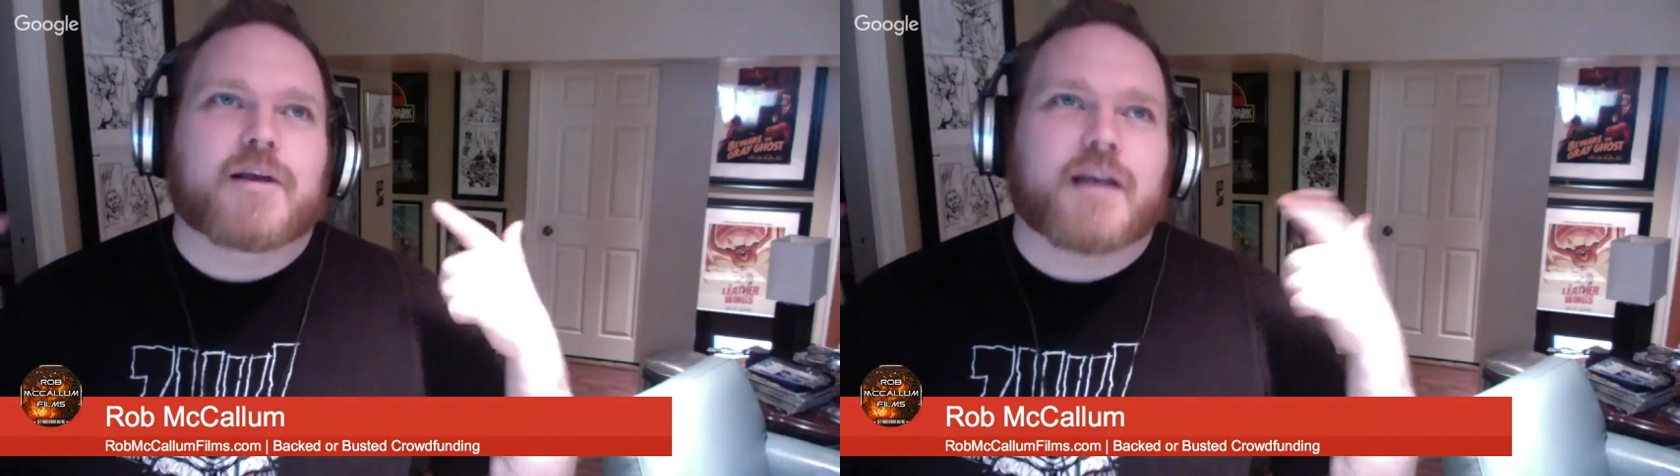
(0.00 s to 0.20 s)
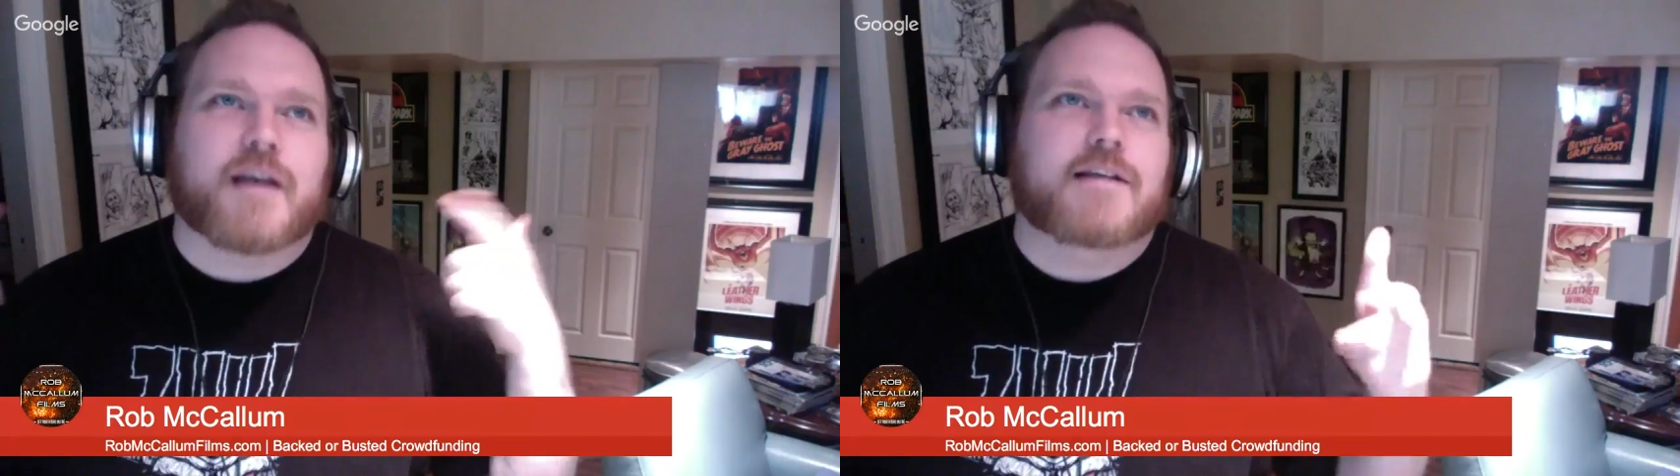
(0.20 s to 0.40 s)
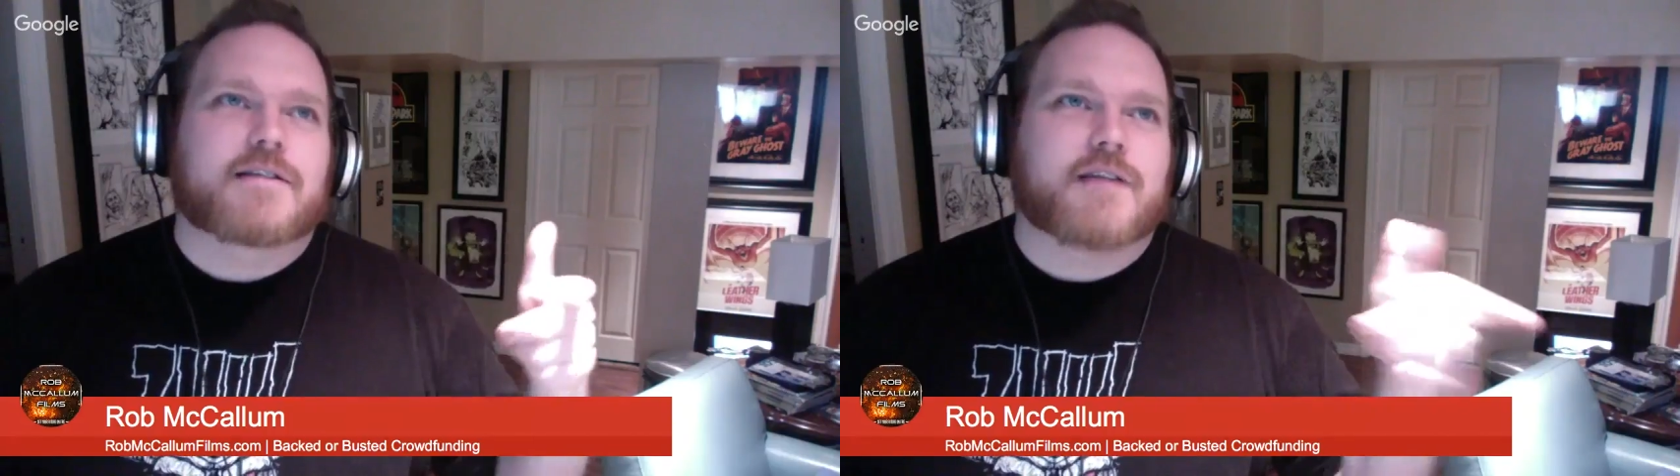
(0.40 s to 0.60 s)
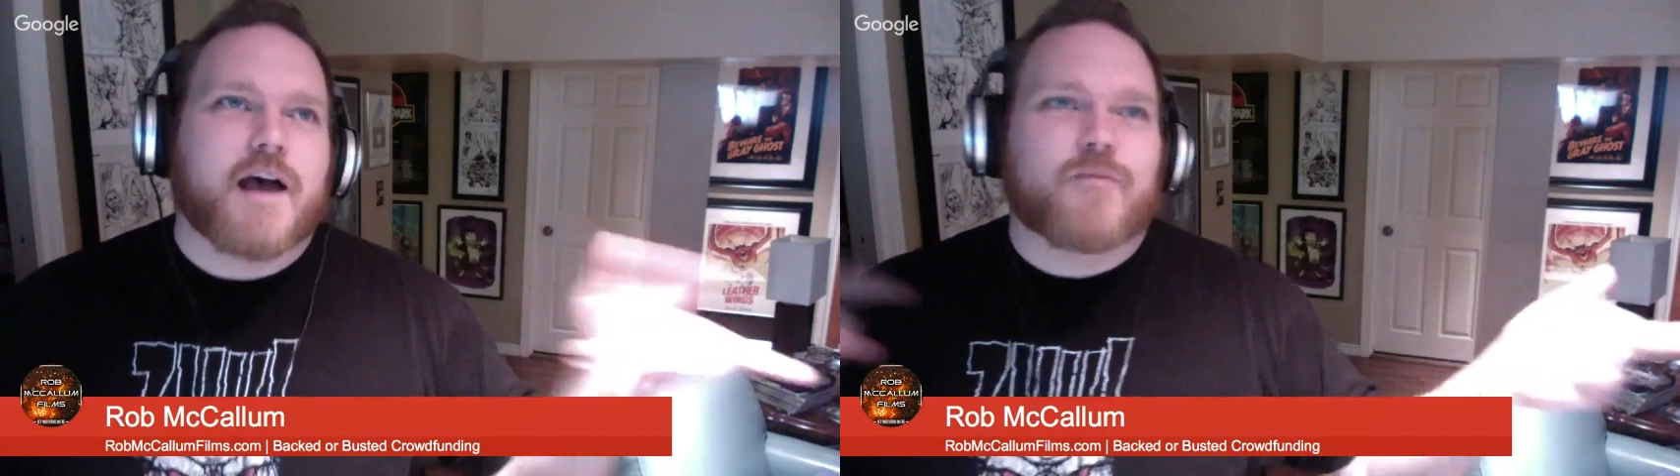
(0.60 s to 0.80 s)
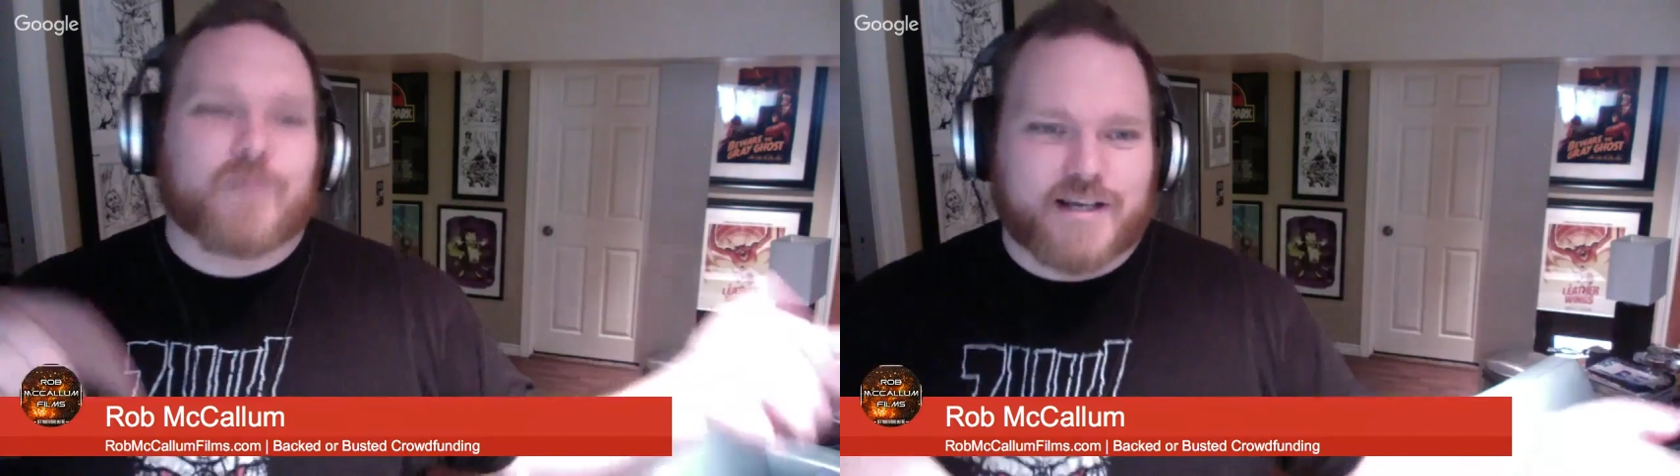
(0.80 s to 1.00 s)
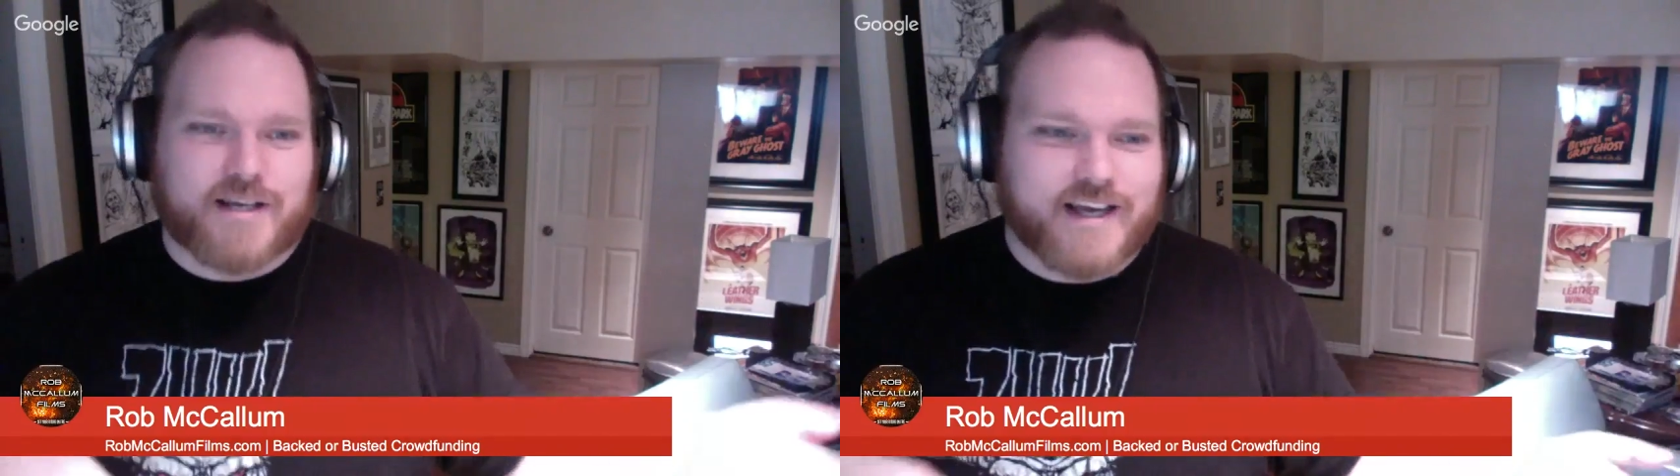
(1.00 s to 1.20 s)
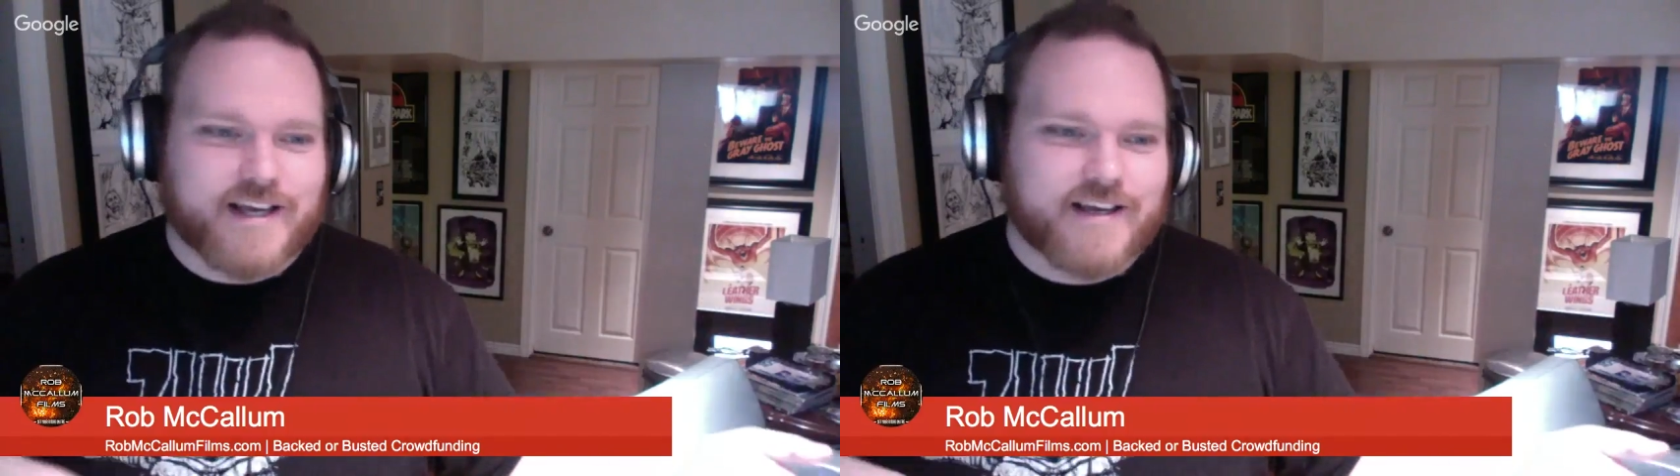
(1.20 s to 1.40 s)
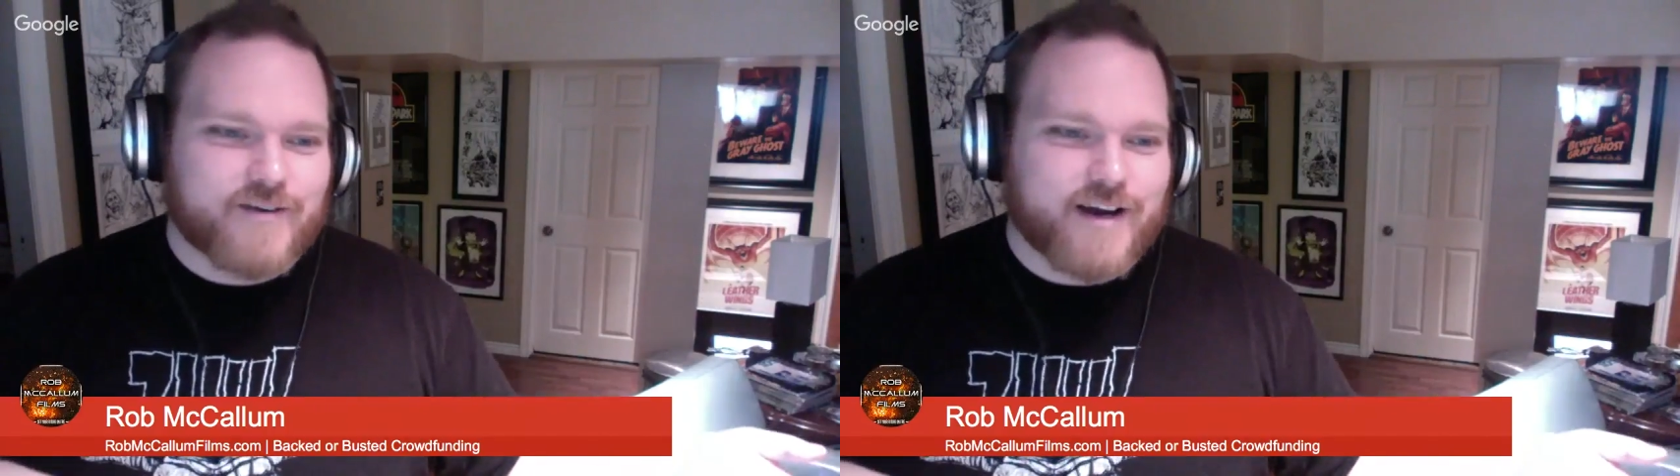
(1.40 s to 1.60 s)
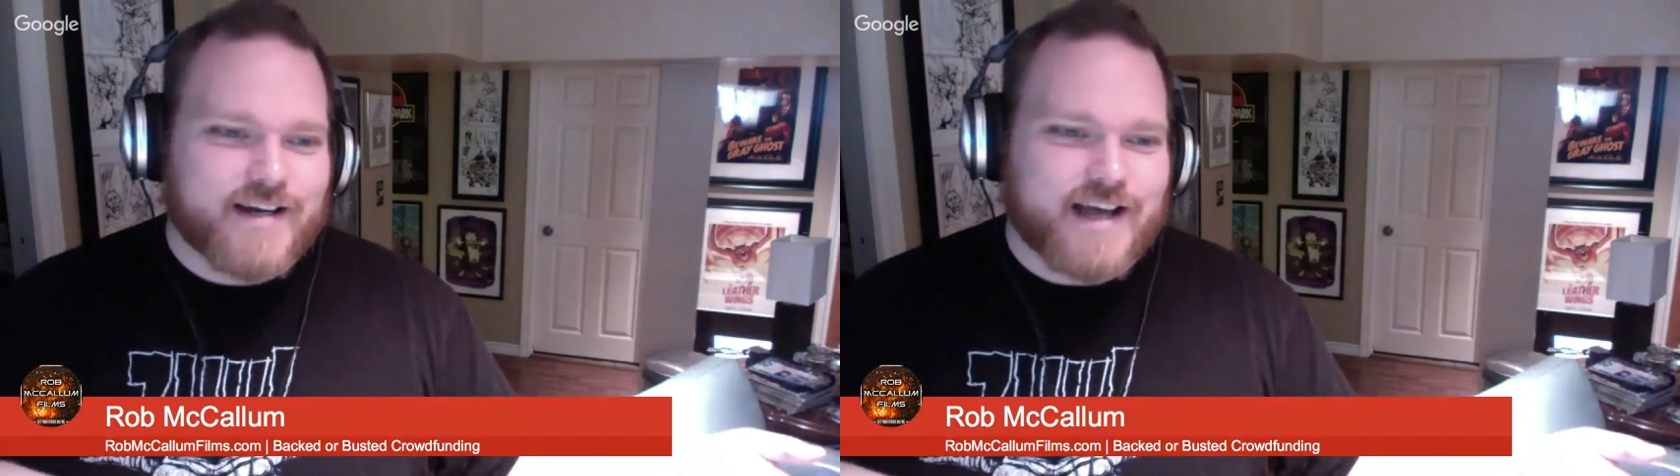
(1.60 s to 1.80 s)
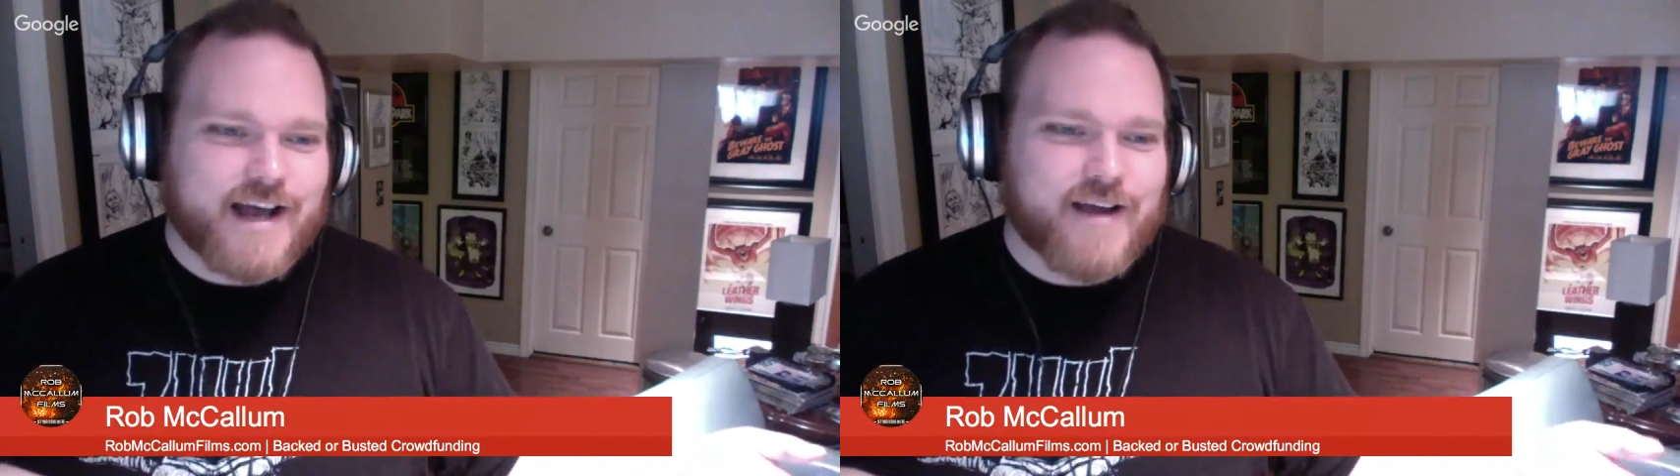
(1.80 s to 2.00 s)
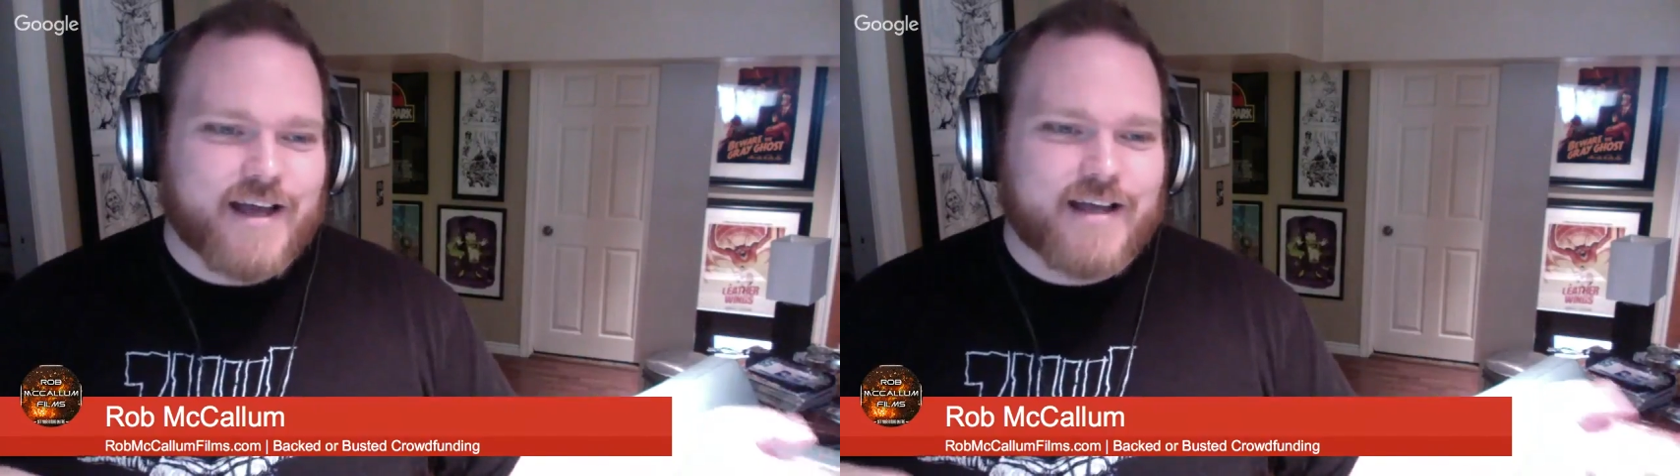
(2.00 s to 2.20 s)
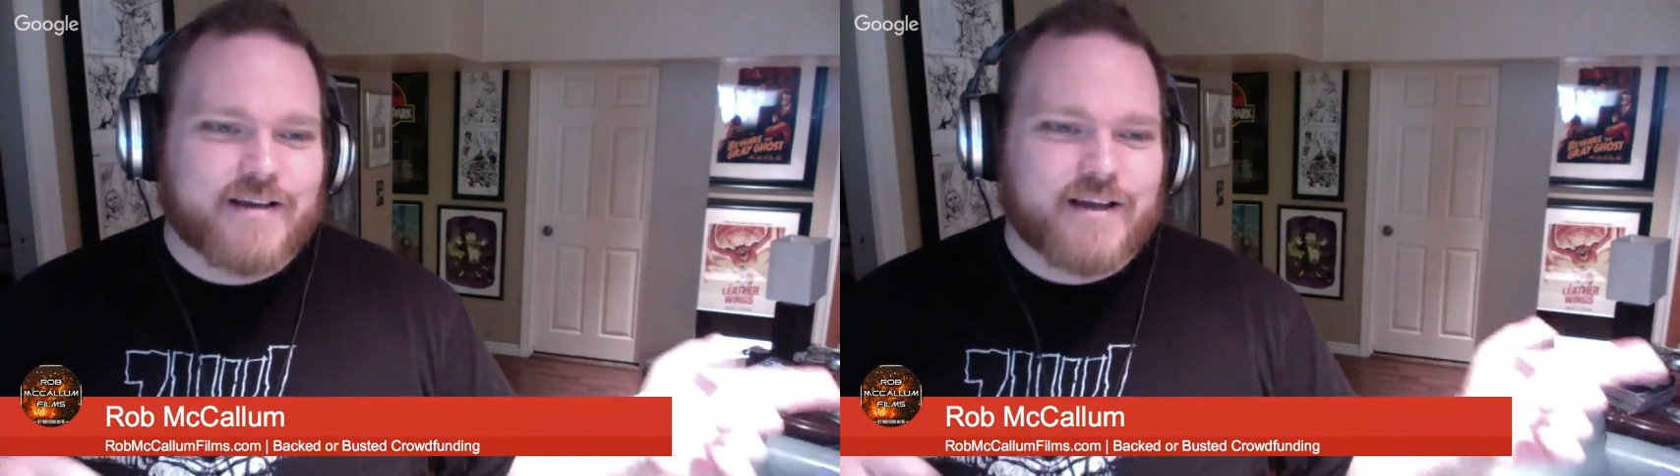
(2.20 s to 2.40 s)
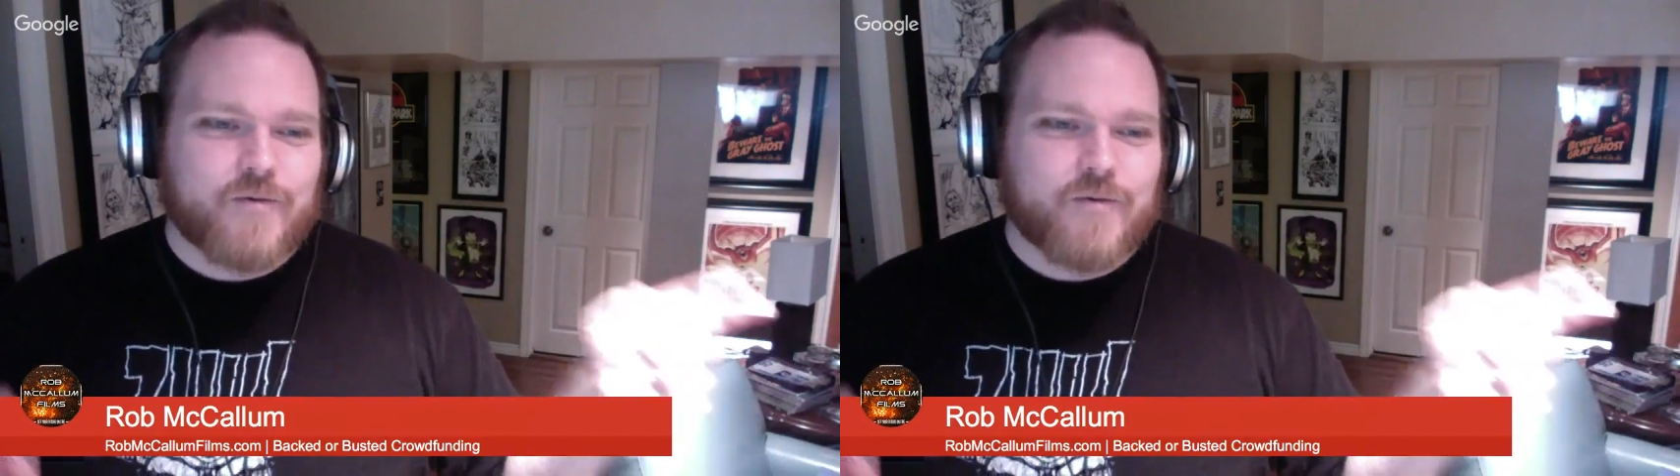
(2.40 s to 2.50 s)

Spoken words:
Guys not working right now and